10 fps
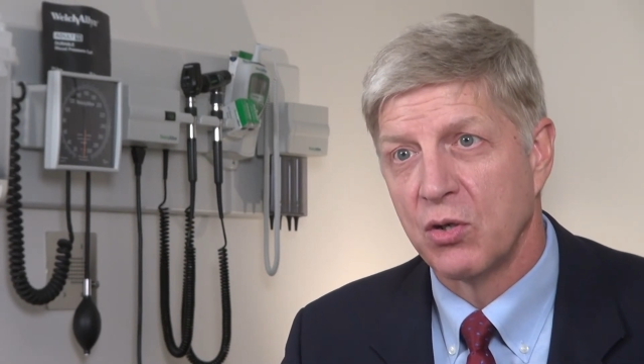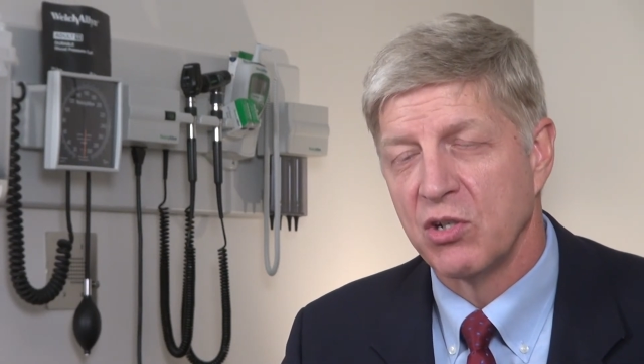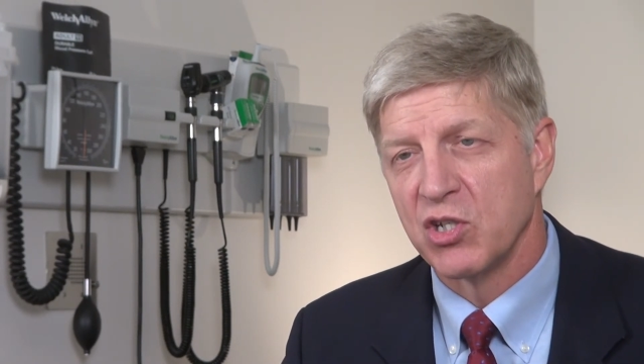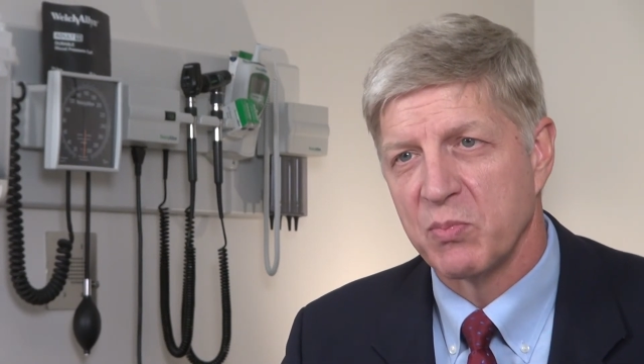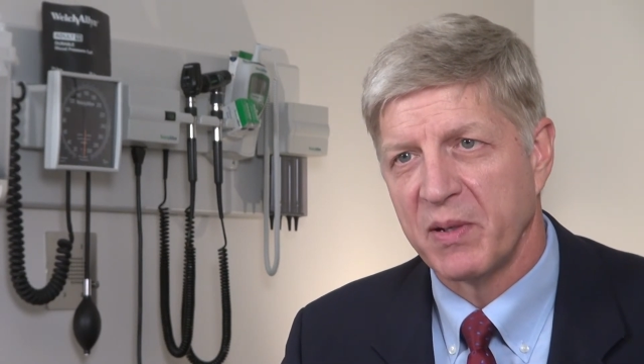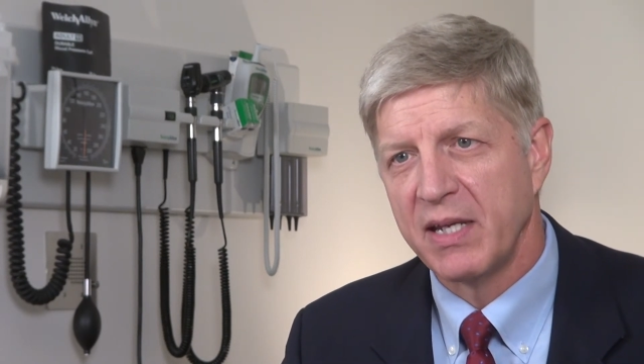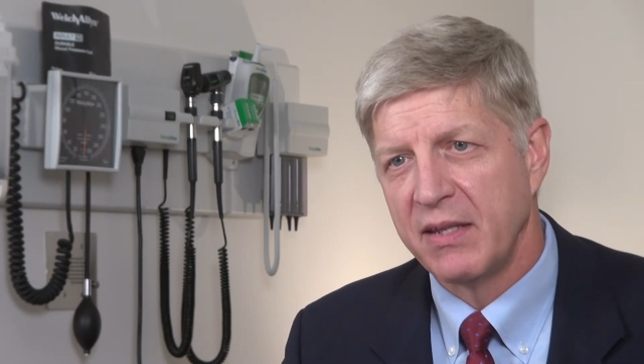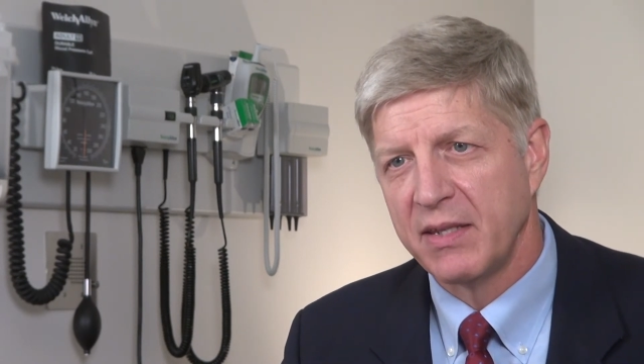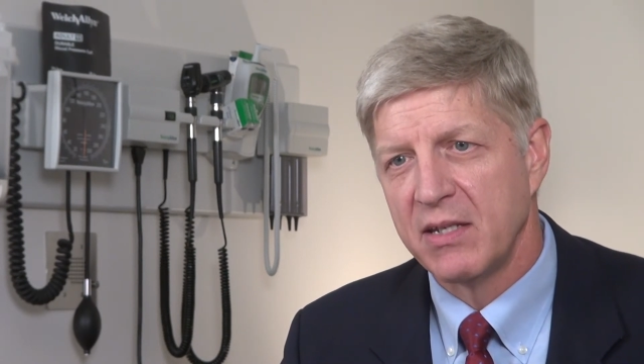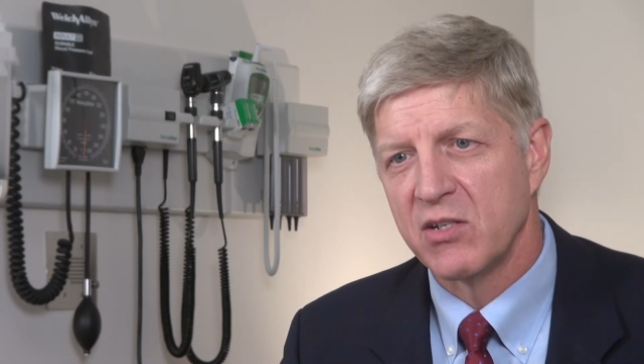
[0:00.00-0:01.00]
display
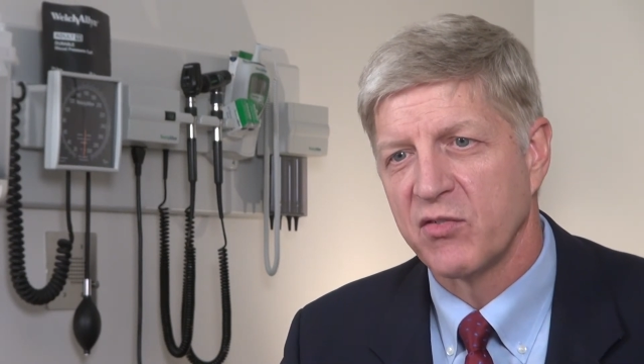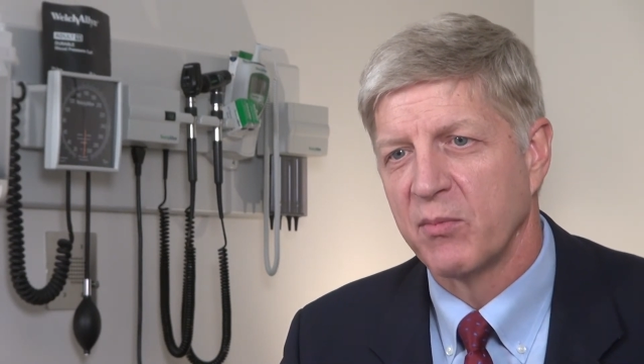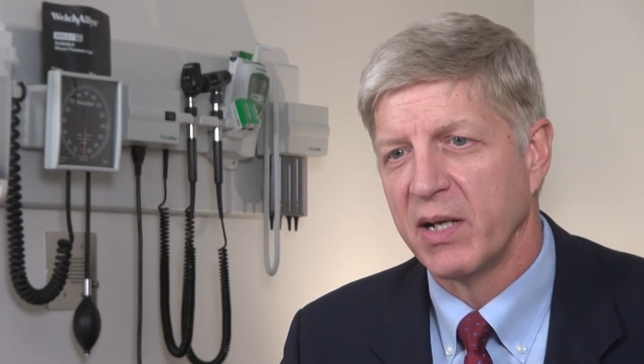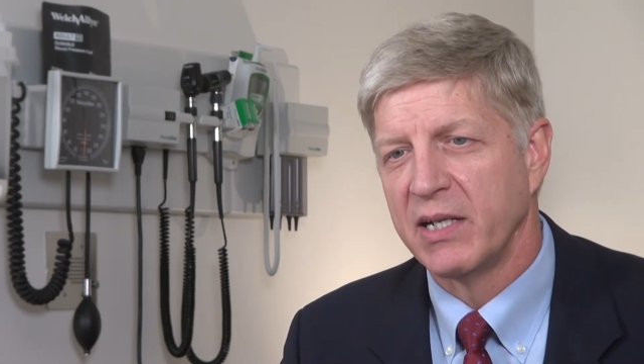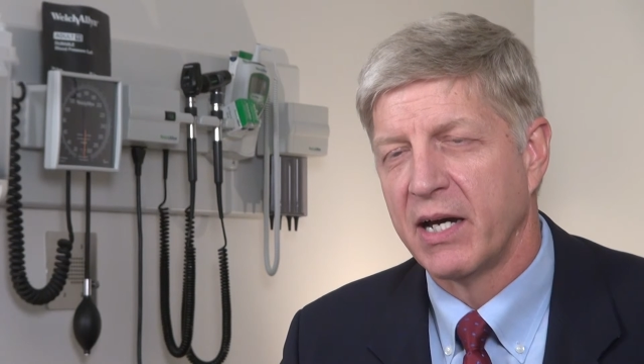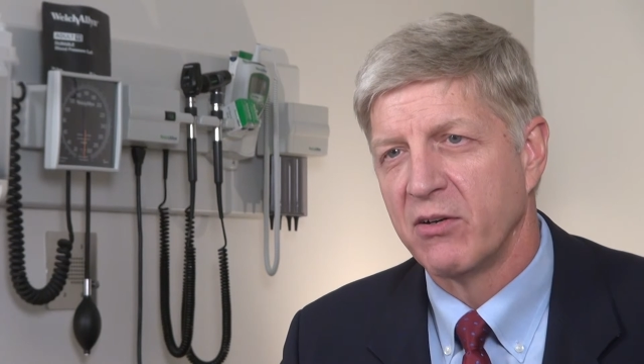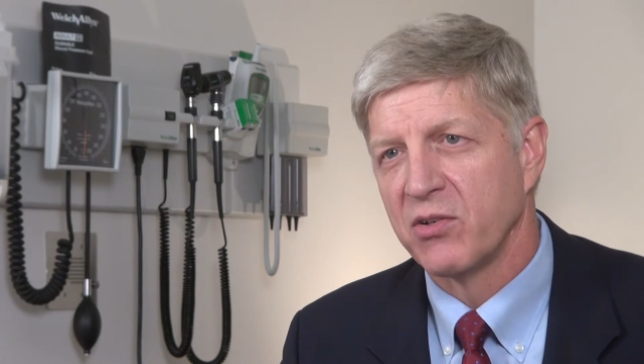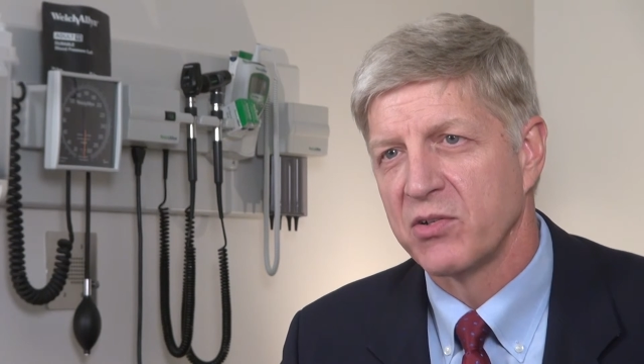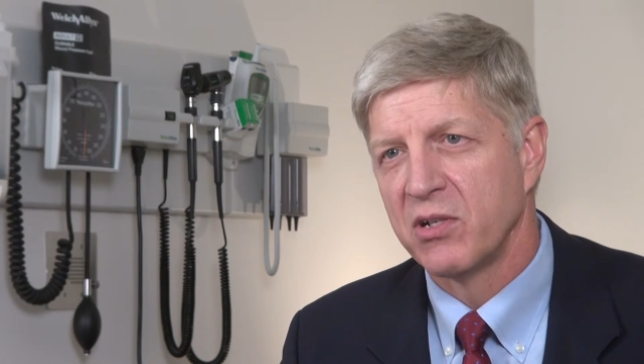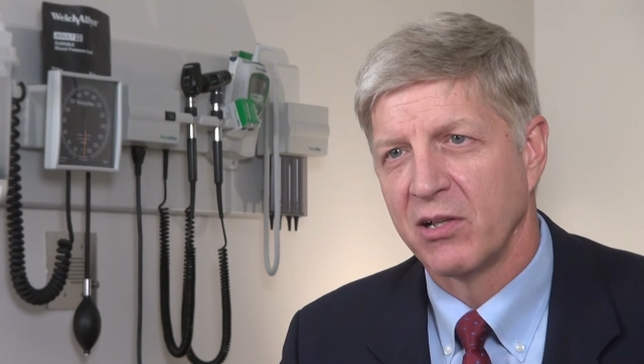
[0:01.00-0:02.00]
things for my
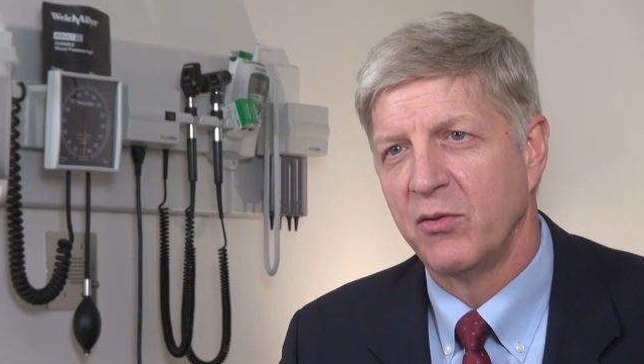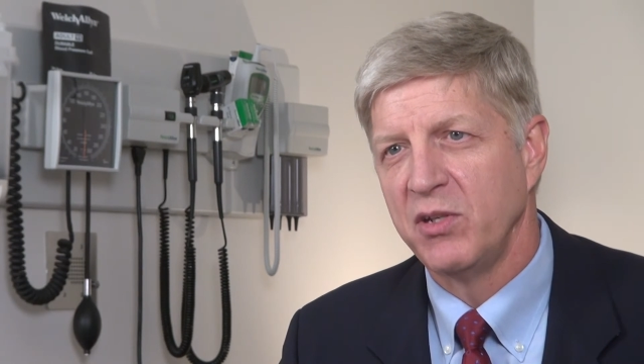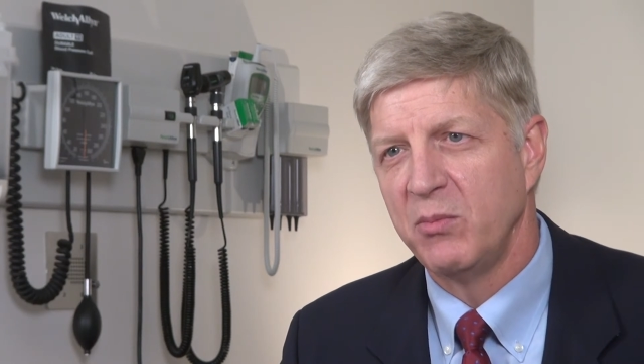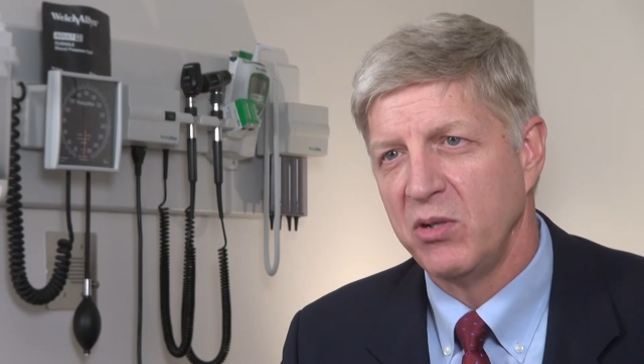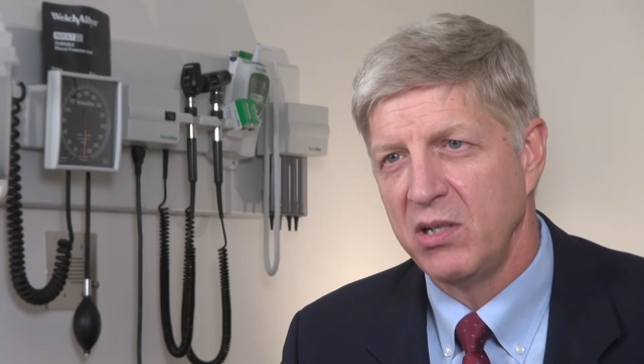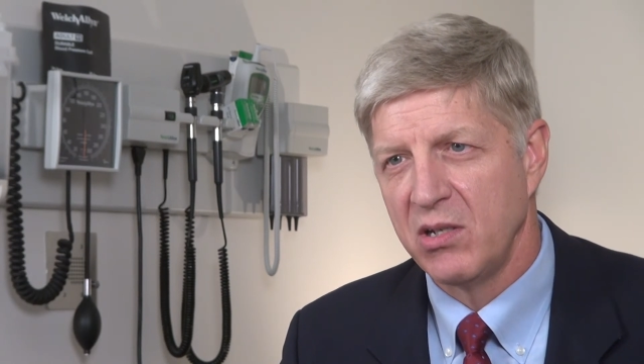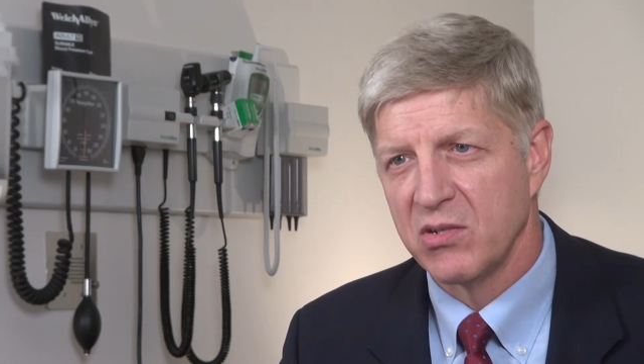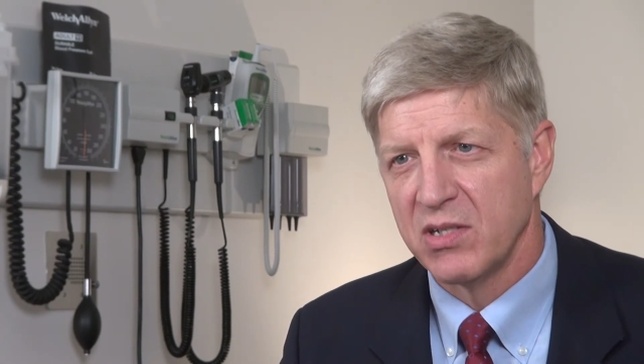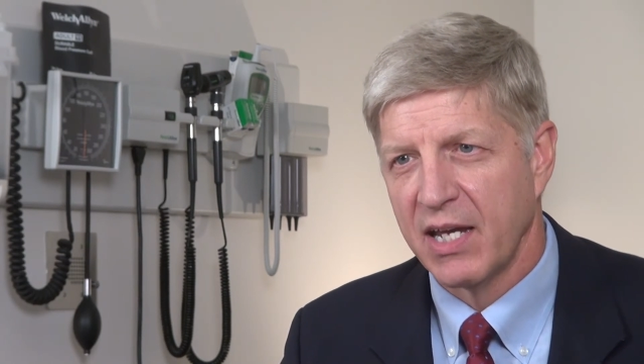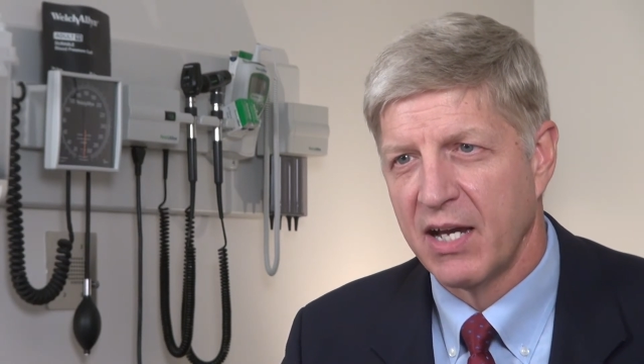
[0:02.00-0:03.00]
daughter's clothing boutiques
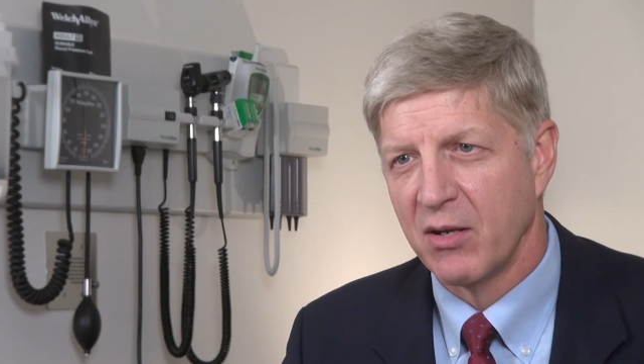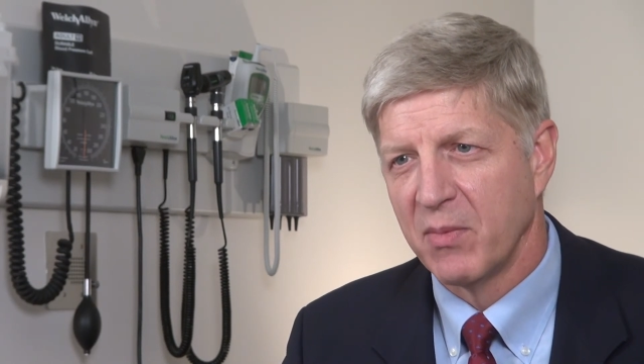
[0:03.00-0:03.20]
in town,